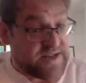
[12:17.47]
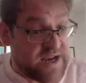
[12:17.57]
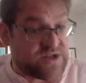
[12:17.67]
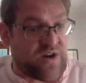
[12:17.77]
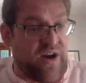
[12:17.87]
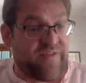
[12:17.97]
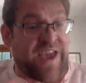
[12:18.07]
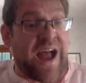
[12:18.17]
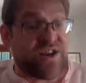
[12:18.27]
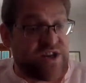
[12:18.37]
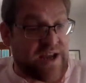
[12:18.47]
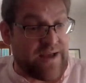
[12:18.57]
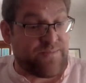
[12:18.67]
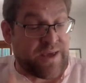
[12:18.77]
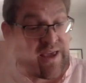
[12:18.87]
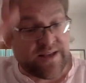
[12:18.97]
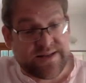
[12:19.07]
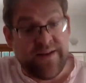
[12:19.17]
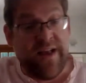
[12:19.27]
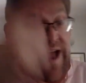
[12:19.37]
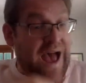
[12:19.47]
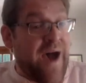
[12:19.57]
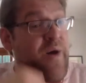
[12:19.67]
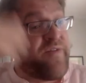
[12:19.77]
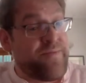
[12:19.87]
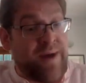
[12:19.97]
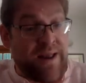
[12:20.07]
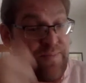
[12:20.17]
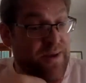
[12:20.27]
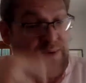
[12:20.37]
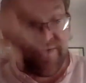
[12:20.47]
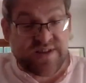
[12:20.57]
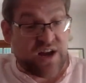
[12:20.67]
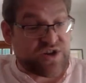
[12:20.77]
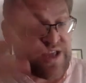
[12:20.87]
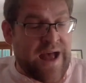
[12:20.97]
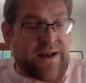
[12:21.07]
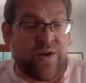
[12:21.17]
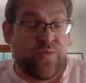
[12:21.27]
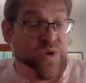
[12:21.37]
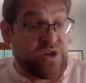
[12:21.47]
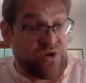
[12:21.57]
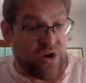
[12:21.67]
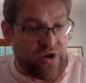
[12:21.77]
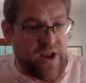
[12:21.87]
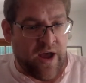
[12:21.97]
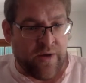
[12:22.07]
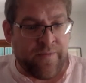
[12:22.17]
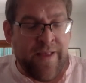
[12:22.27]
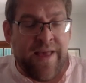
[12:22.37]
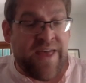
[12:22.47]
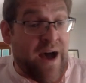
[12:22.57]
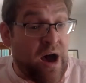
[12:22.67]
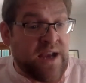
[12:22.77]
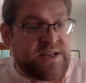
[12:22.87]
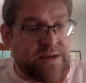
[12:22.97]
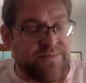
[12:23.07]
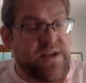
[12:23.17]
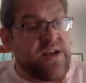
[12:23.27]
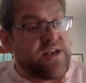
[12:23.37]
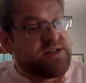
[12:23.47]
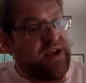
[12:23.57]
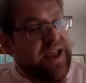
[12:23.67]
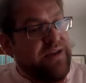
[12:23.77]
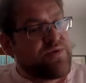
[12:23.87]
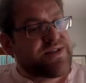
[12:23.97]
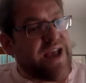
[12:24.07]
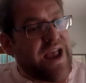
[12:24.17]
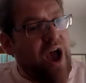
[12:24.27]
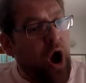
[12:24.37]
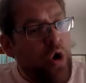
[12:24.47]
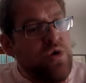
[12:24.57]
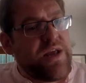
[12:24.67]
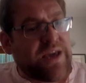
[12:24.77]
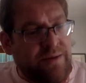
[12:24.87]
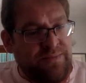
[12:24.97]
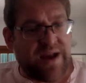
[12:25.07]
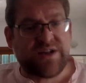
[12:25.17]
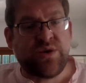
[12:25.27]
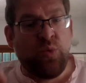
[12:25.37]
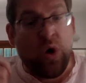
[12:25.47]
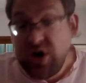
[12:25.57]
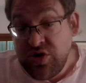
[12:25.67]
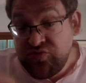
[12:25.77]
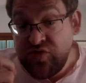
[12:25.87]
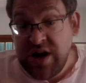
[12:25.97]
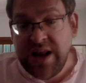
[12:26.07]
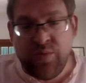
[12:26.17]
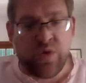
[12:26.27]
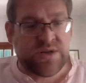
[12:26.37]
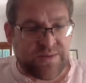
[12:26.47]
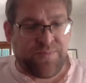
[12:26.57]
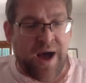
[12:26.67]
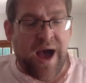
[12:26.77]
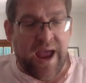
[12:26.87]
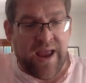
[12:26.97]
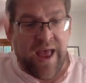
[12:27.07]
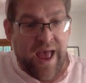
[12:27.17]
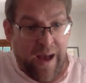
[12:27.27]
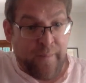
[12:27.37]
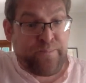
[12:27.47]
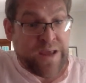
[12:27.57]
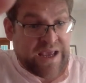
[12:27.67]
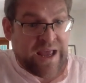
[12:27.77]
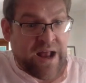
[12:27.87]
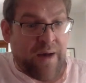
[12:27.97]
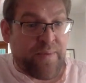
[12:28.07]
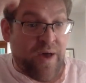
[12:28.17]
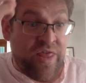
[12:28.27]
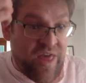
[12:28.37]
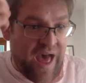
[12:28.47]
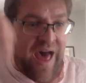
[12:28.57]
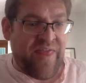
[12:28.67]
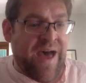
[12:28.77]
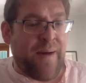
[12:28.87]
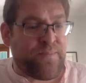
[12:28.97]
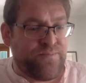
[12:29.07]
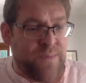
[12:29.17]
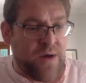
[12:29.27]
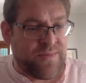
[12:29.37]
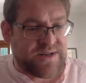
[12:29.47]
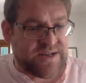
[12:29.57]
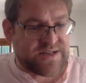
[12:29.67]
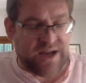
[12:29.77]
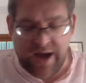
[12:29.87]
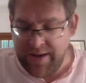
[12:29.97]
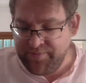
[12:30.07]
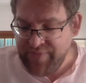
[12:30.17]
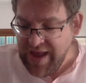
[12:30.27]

danger of catching it, because however many people have touched that, we do not know, that item. So he was saying only commit to what you really want to buy and pick it up at that moment in time.